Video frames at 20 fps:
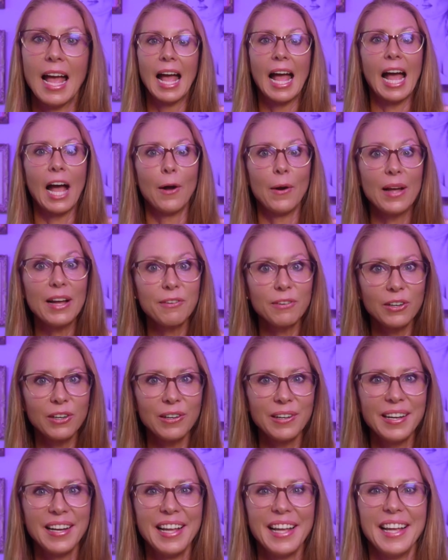
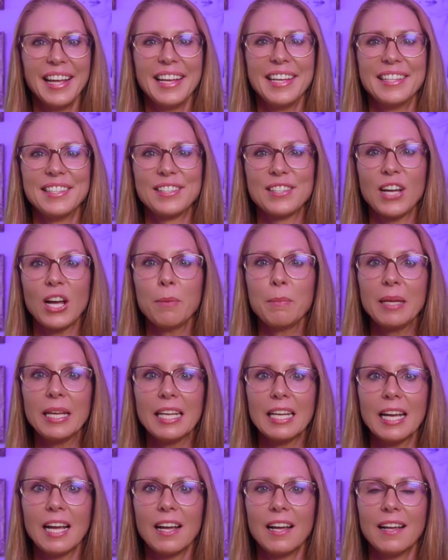However, it taught
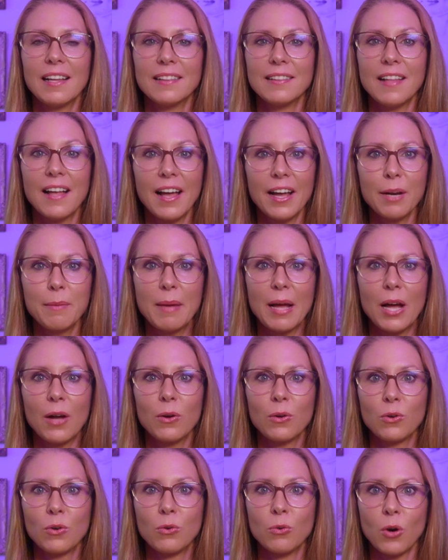me a lot
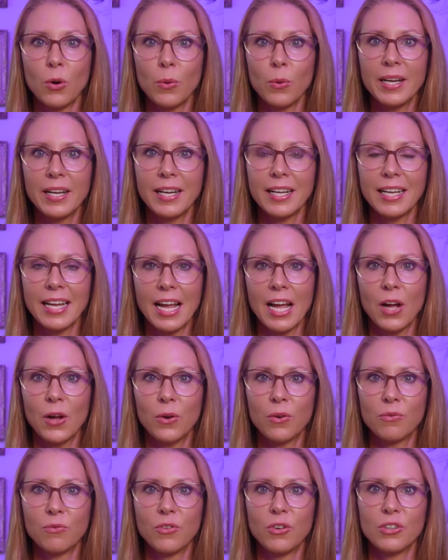about growing an
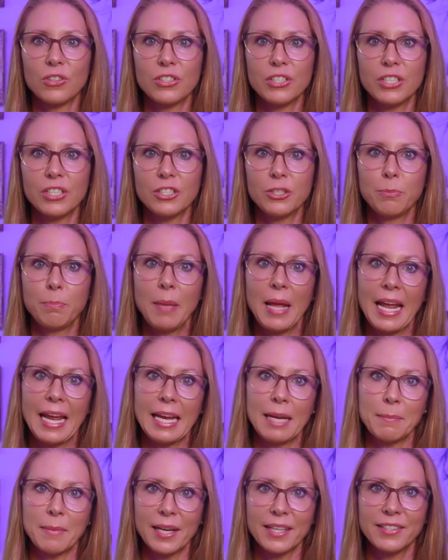account versus
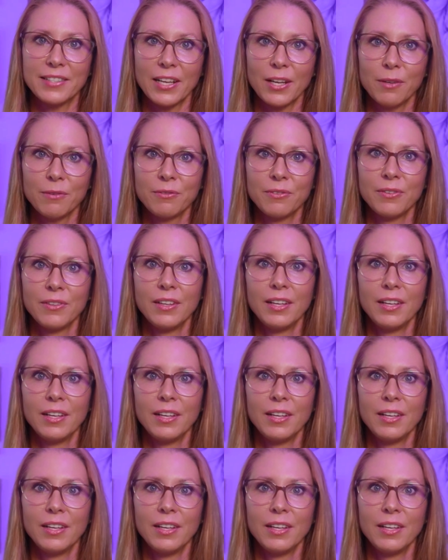paying myself.